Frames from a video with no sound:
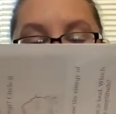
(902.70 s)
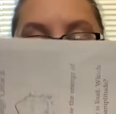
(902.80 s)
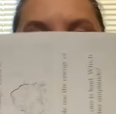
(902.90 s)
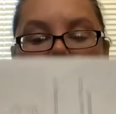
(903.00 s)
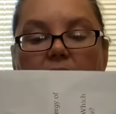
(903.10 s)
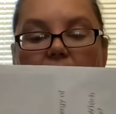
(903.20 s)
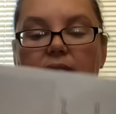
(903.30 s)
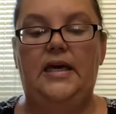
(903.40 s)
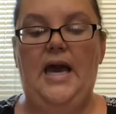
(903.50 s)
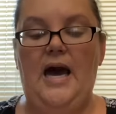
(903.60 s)
Looking at
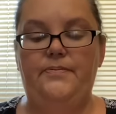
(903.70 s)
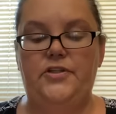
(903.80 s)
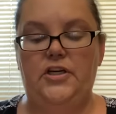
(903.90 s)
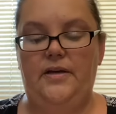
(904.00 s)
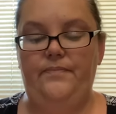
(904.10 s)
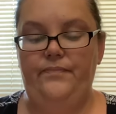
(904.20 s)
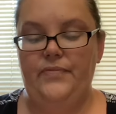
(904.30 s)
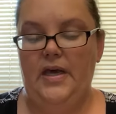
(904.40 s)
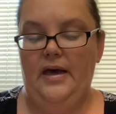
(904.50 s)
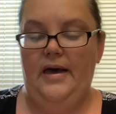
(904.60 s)
the caption,
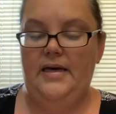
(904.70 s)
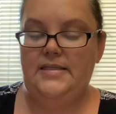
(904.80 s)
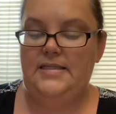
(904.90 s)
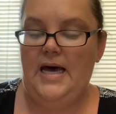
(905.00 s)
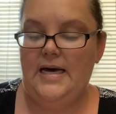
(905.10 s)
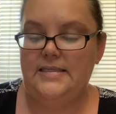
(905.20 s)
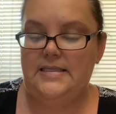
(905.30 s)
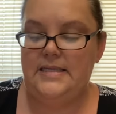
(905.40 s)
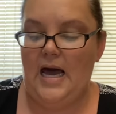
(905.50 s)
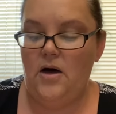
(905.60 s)
it says,
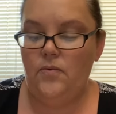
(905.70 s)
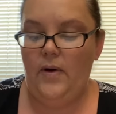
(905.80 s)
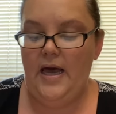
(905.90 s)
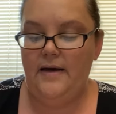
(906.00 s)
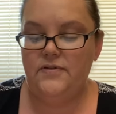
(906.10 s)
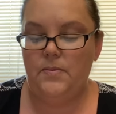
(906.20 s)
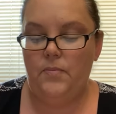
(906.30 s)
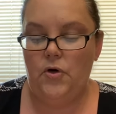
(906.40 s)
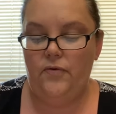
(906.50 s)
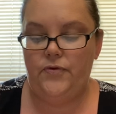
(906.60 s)
sound waves
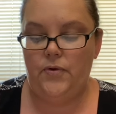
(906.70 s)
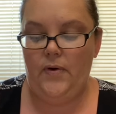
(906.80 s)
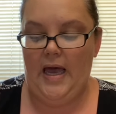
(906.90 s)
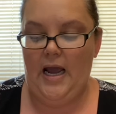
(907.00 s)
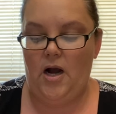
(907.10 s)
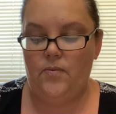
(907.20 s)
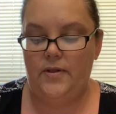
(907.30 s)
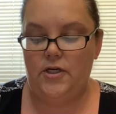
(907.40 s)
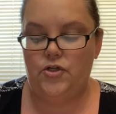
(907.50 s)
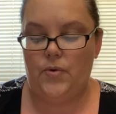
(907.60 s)
move through air
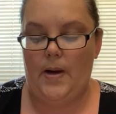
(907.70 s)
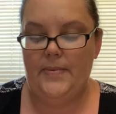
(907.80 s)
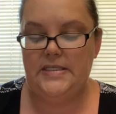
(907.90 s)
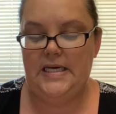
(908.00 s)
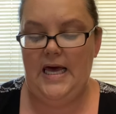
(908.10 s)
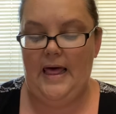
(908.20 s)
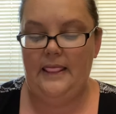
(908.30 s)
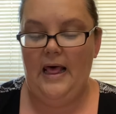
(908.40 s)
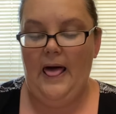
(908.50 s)
when the drum is hit.